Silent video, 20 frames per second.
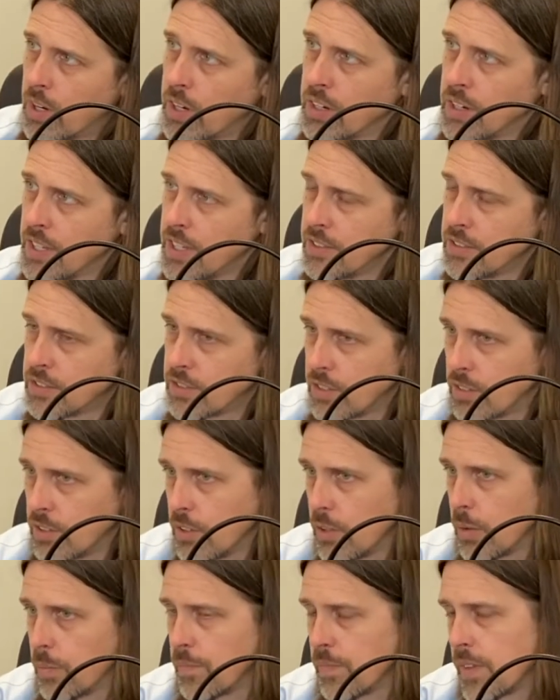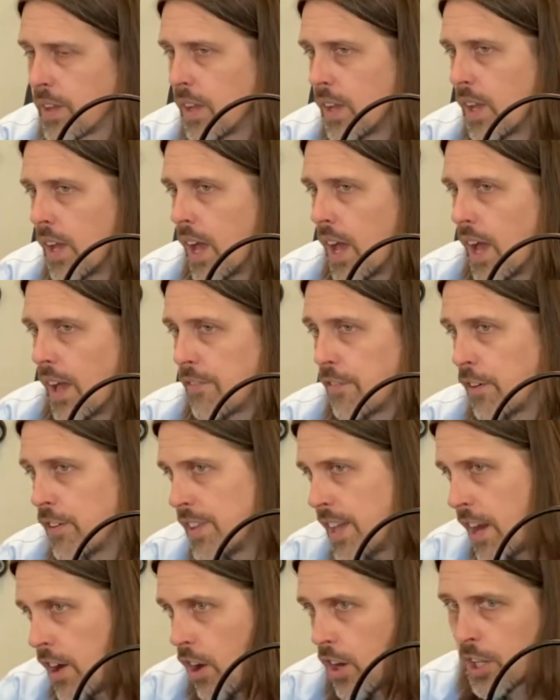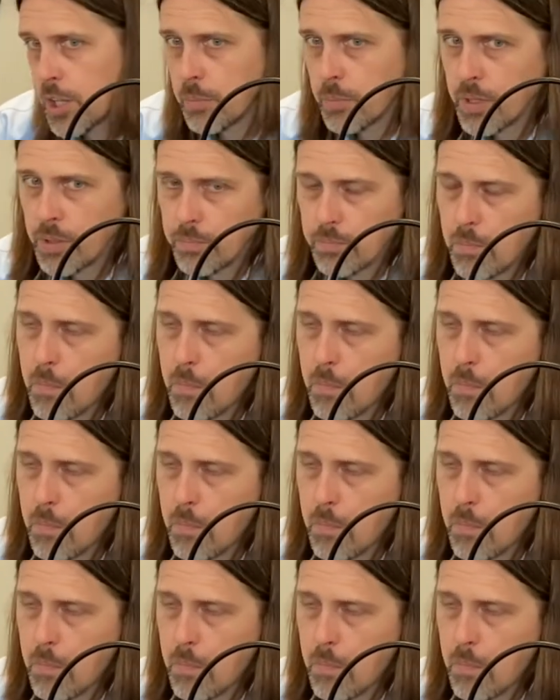it needs to do. I've heard that argument.